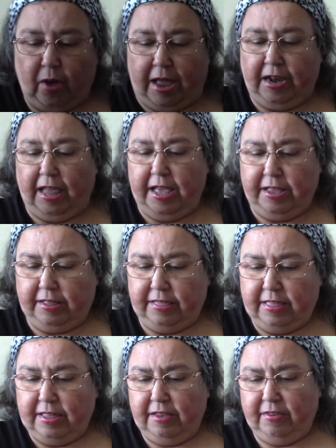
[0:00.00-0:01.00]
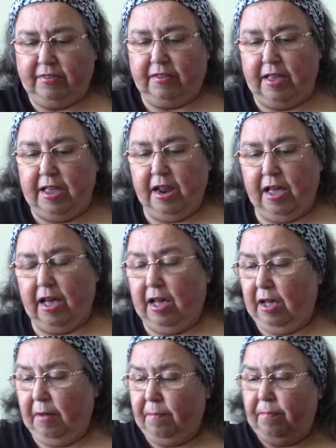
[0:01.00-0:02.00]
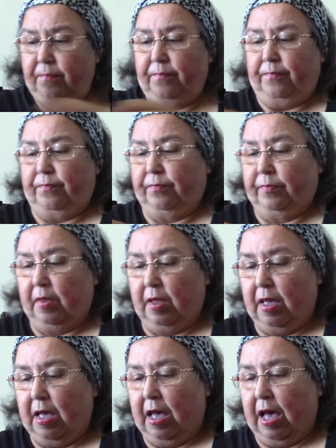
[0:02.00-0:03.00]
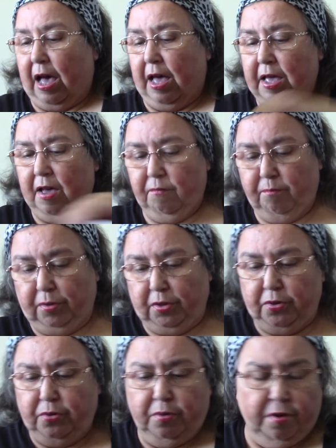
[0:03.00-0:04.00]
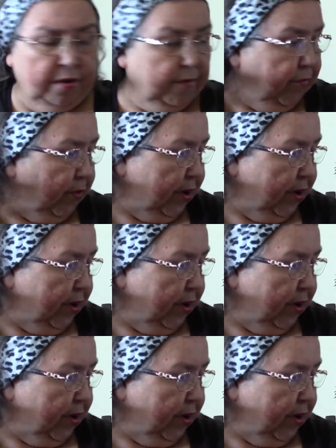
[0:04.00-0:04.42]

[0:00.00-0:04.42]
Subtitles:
I like this, and I have blue for